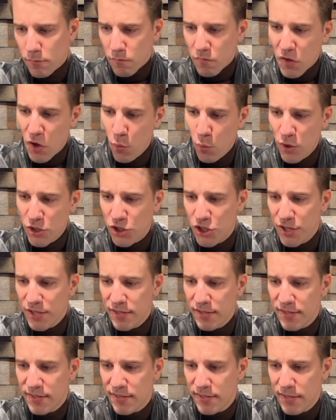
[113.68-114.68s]
which
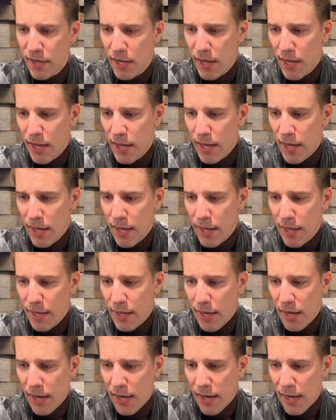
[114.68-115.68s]
is
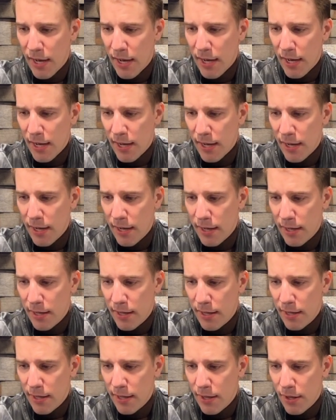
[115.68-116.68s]
the
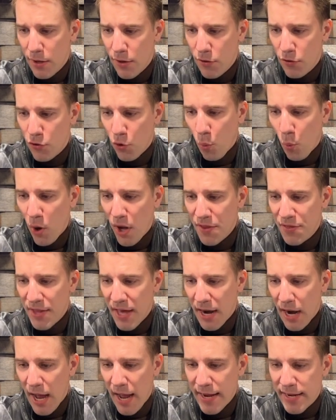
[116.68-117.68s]
one
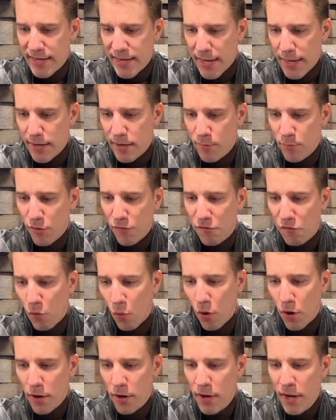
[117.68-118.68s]
that I did
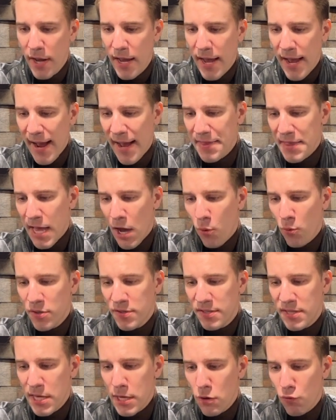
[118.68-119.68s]
before, and that was
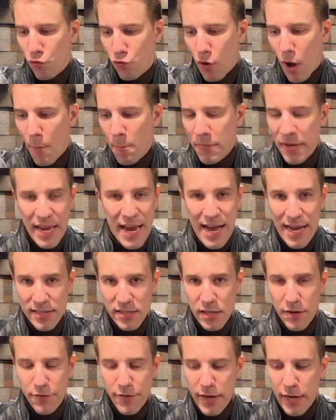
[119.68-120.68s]
the rum
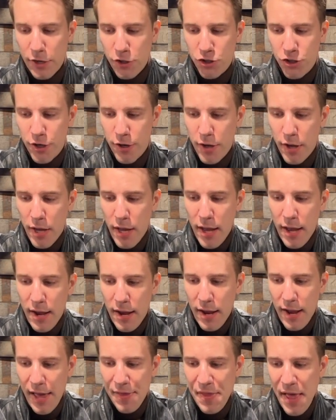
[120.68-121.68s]
cask finish.
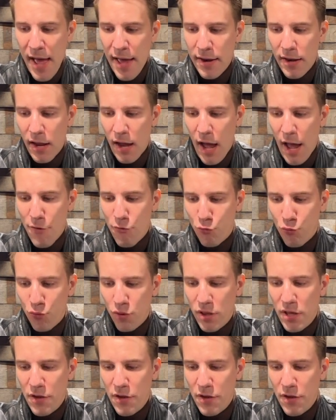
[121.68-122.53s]
And that I really